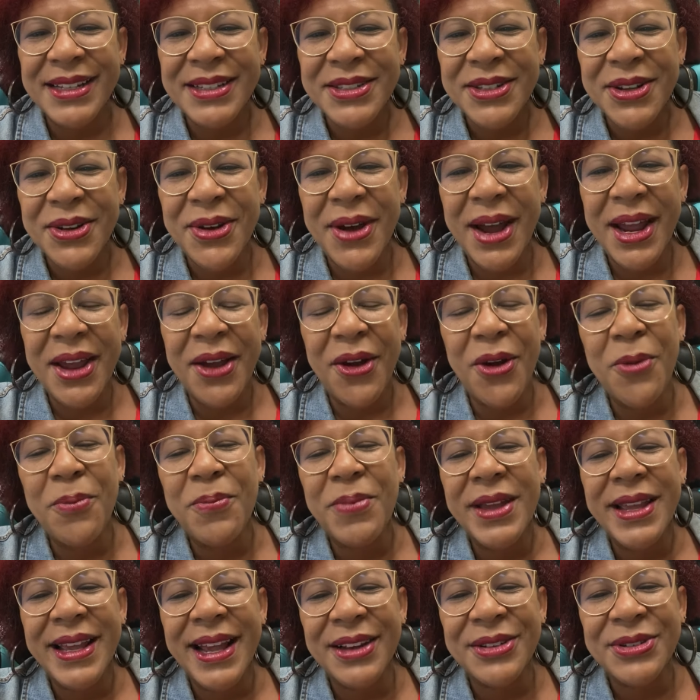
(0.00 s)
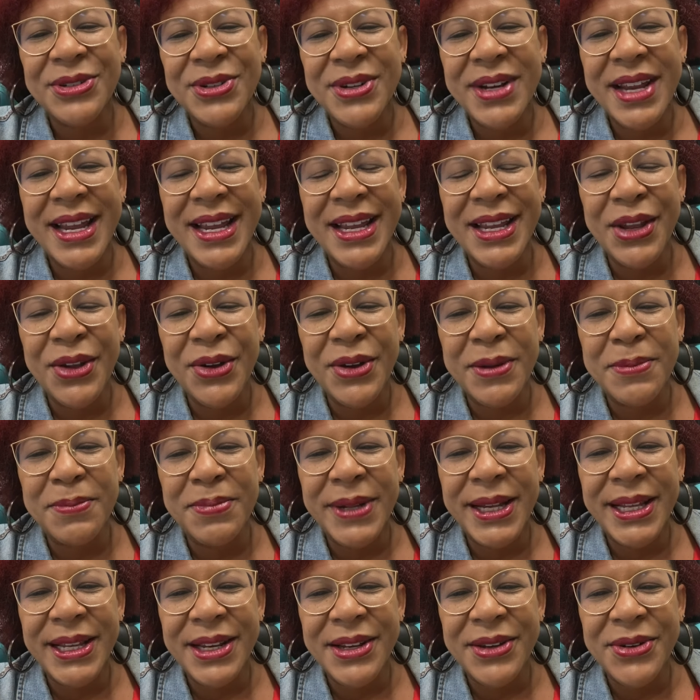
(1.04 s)
So I hope that yesterday you
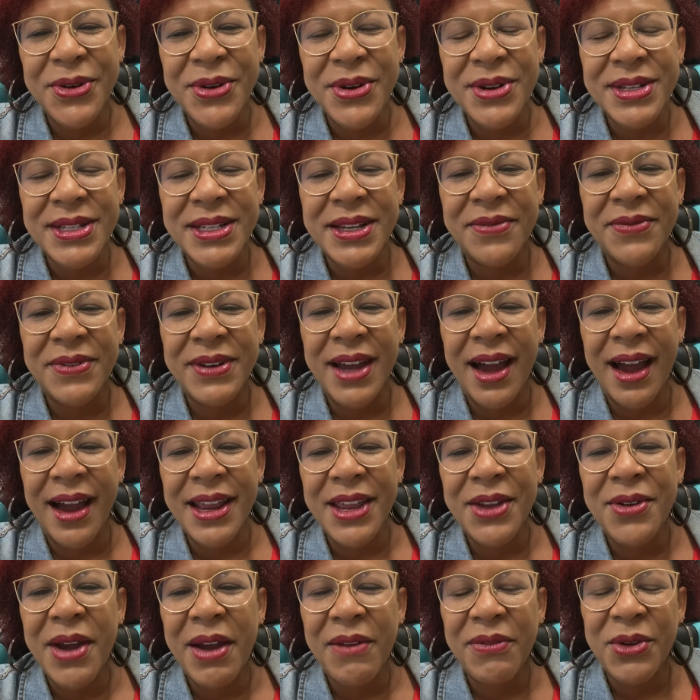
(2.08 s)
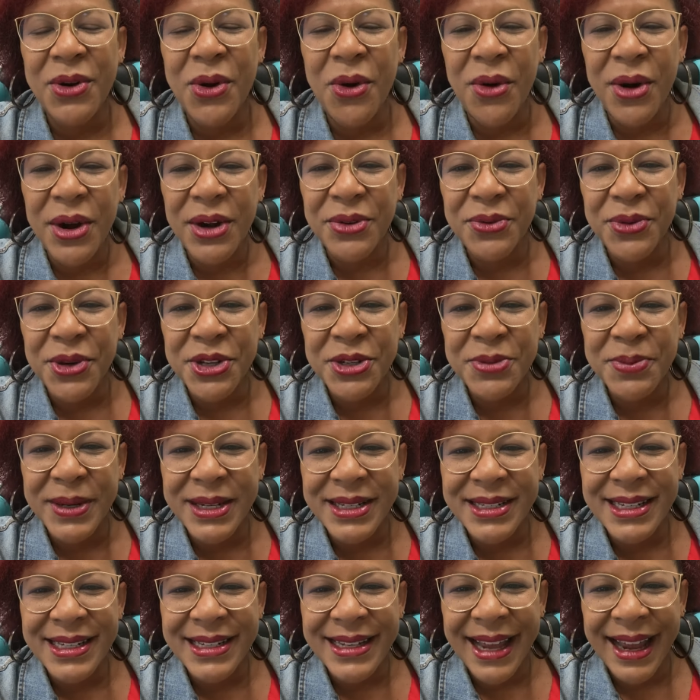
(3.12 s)
completed yours, and if not, you have core
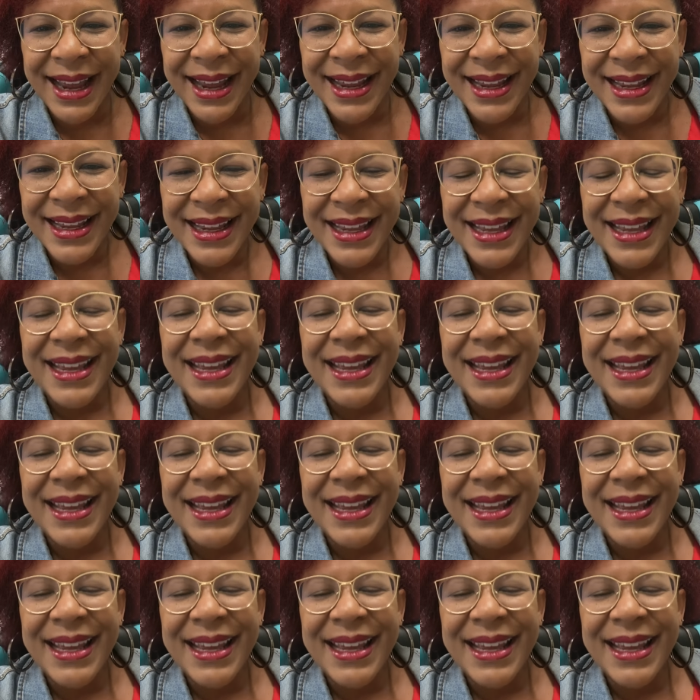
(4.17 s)
enrichment today.